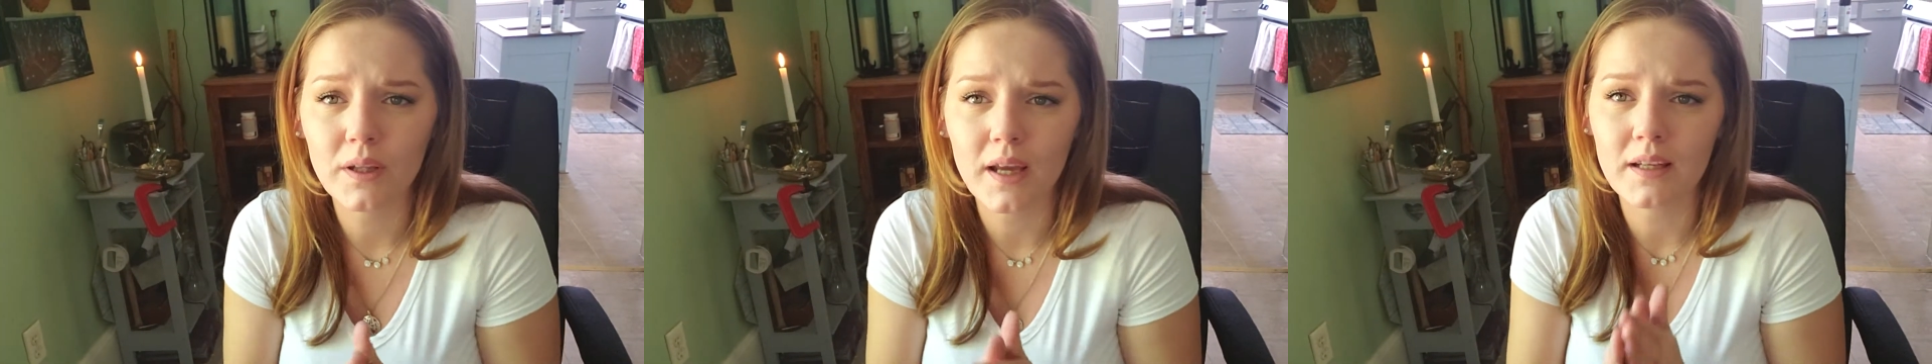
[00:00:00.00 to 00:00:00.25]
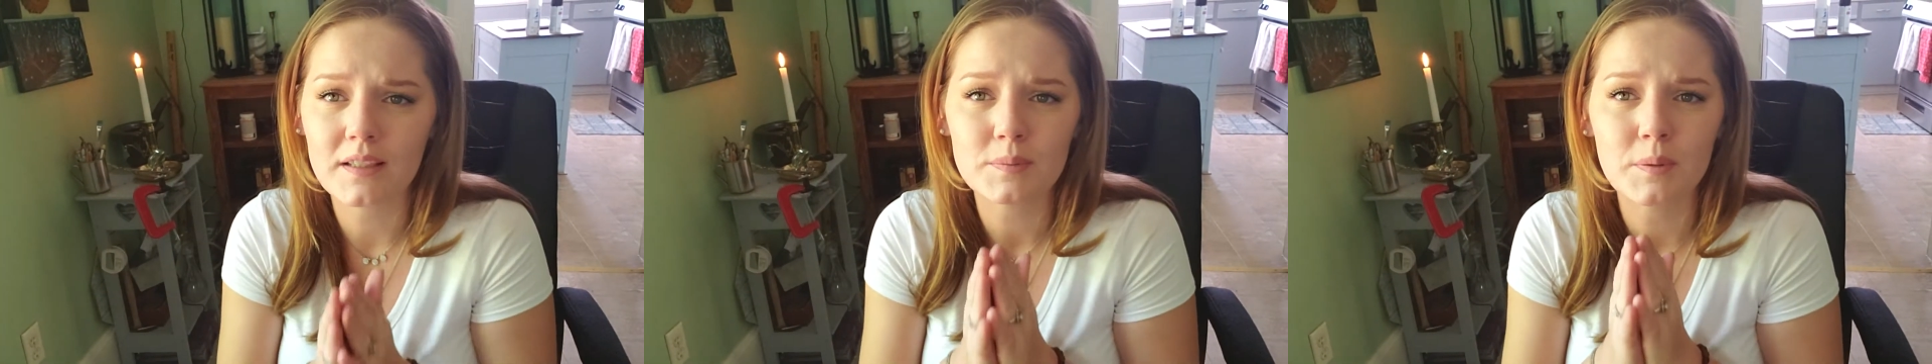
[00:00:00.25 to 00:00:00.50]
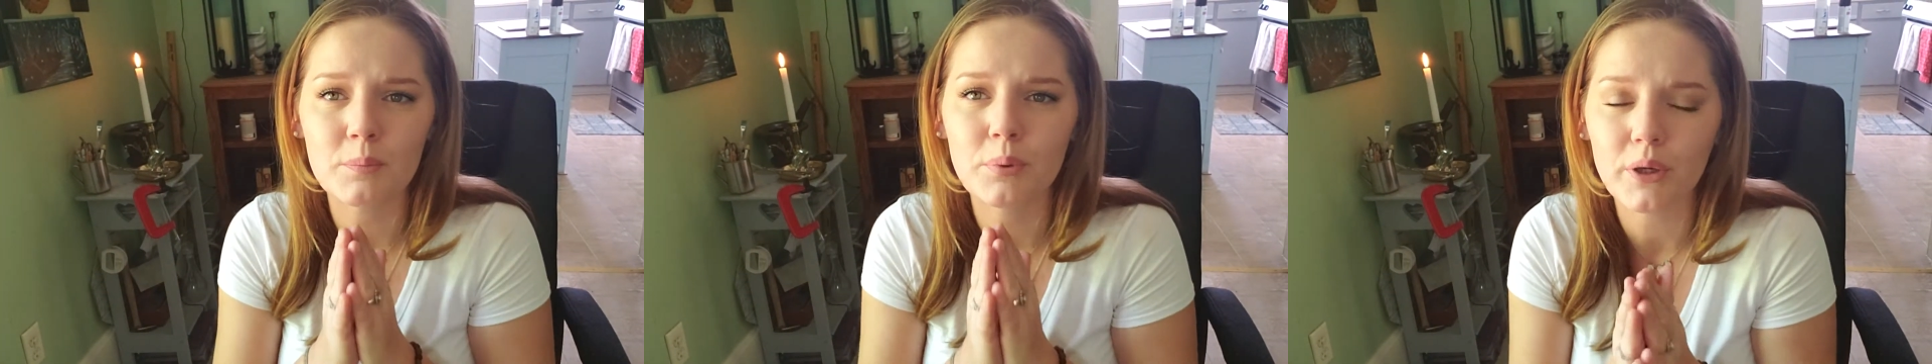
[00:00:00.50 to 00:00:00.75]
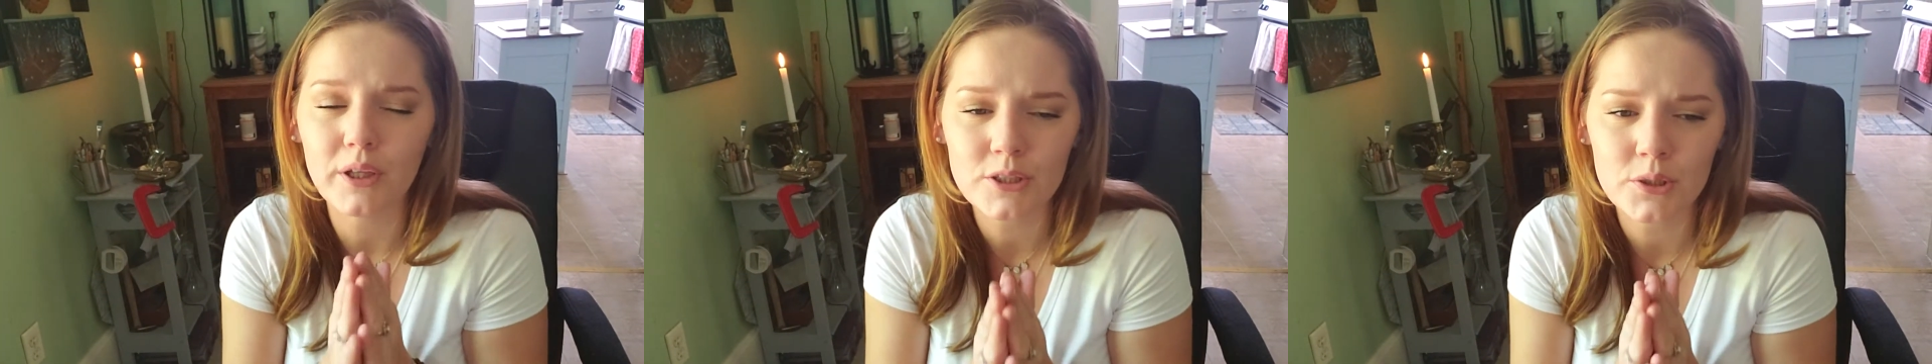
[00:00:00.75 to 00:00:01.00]
and it's been
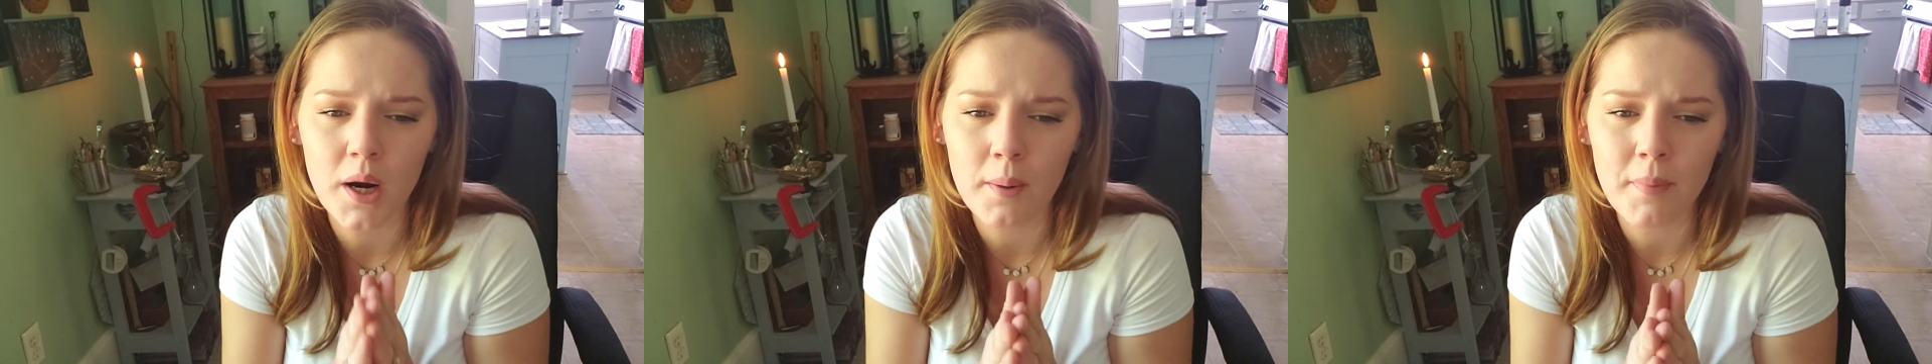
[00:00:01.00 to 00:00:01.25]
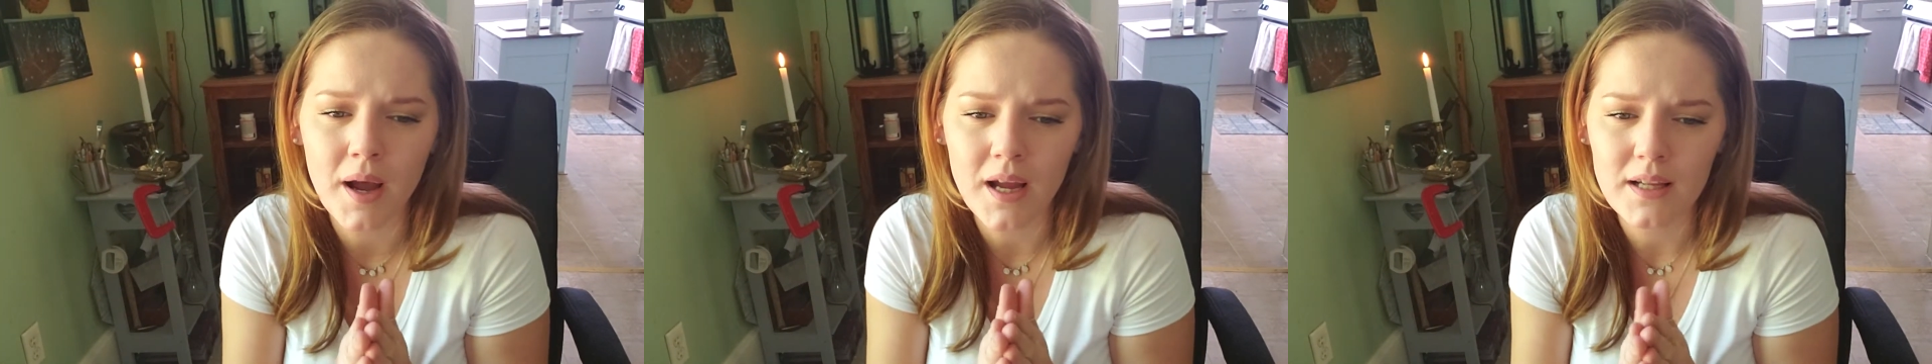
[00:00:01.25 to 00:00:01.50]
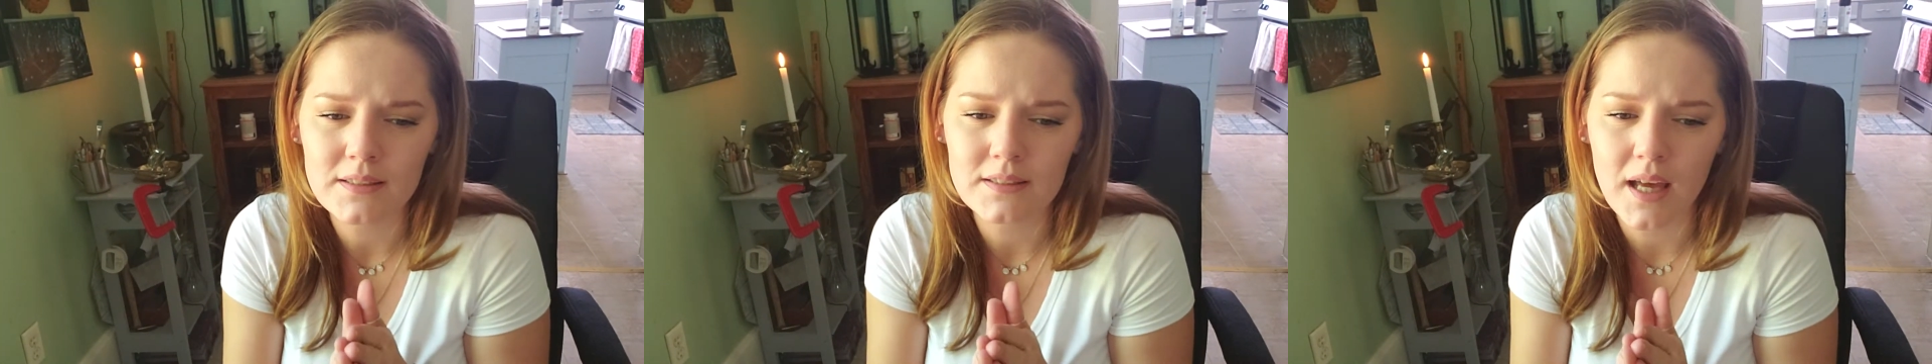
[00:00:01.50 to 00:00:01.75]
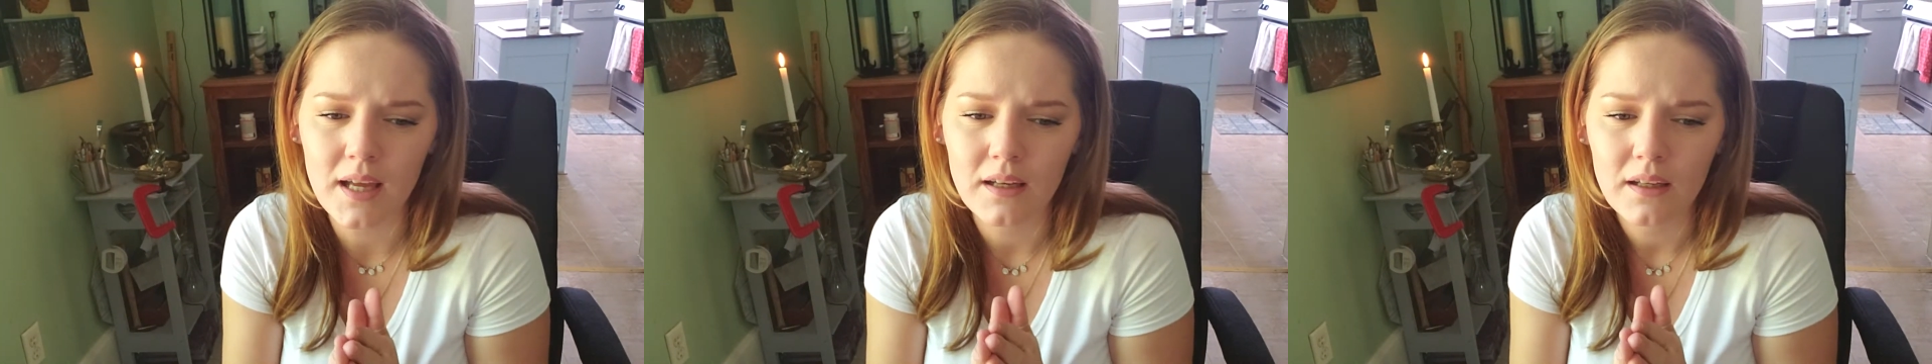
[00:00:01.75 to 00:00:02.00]
put into our minds,
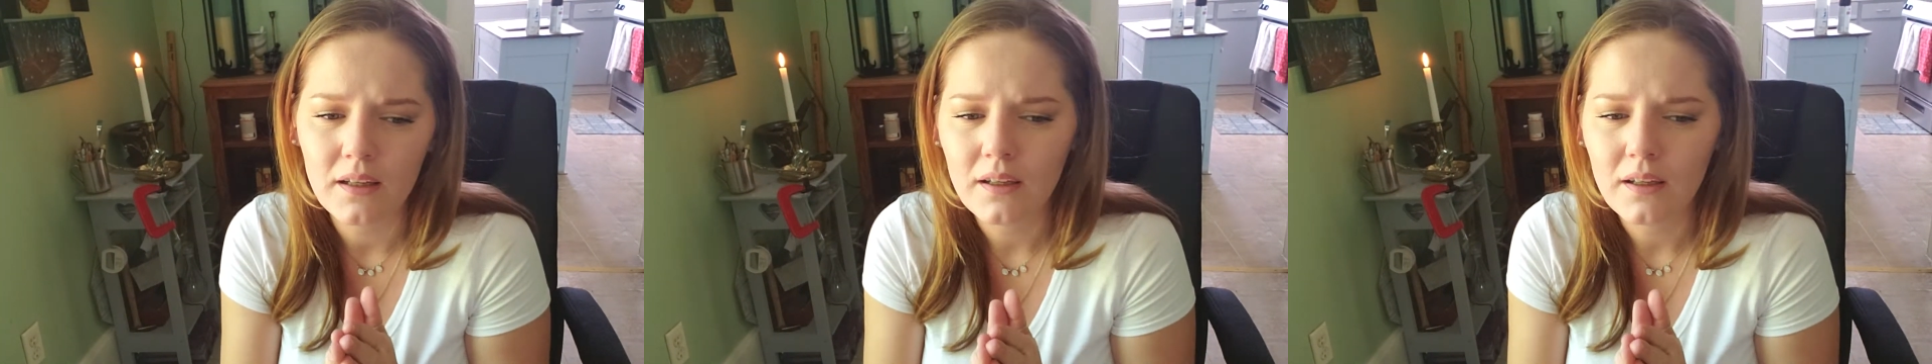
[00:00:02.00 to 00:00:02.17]
that